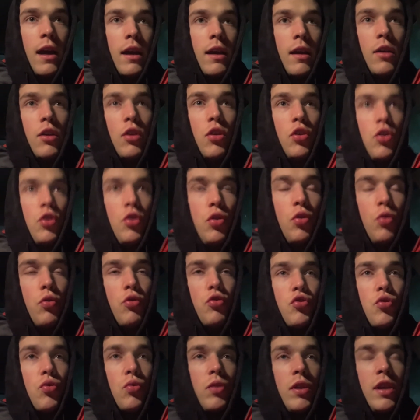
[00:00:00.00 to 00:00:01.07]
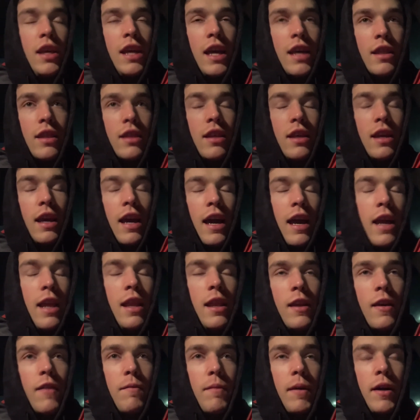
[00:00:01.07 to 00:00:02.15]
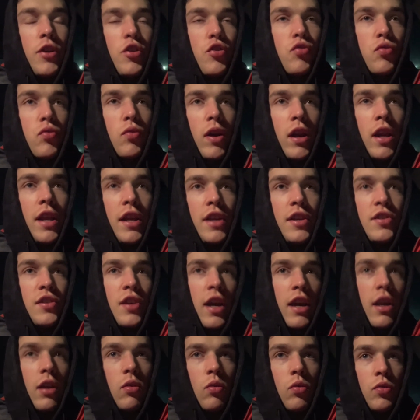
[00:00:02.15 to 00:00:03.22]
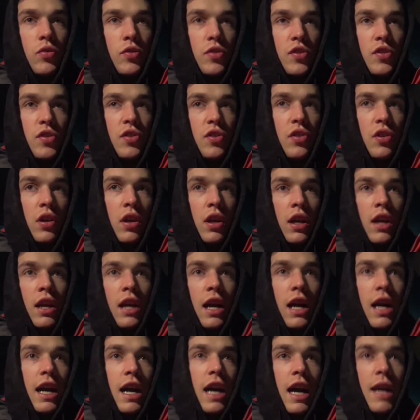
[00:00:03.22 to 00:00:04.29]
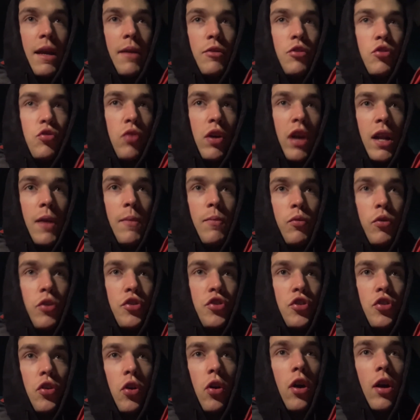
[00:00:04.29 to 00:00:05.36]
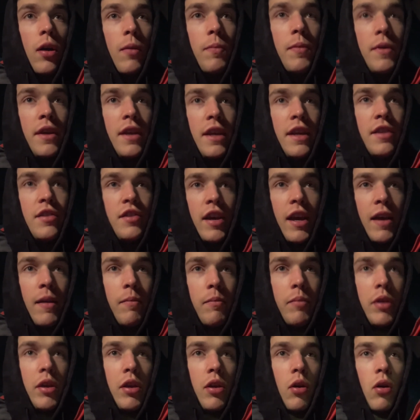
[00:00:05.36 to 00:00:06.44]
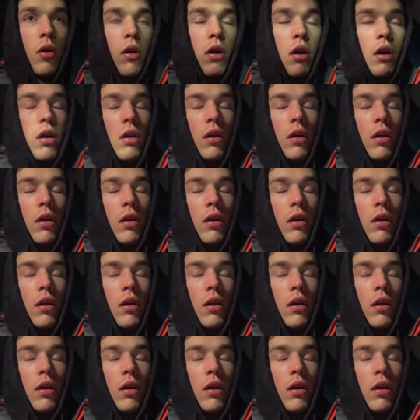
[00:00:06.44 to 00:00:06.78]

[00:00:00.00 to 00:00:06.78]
Usually at the end of my training cycles, I try to push an RPE 10 PR.